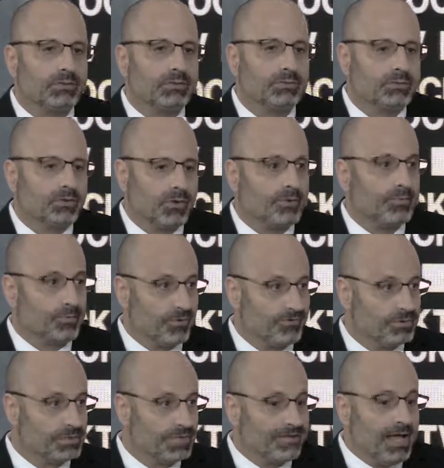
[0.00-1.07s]
you can improve
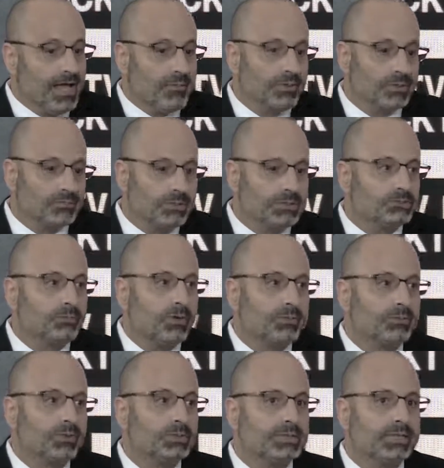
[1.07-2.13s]
yourself. But what's more
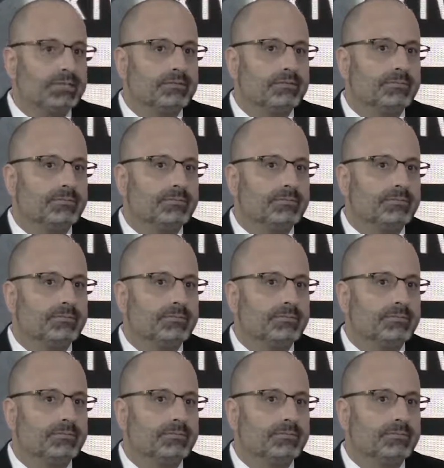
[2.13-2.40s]
important,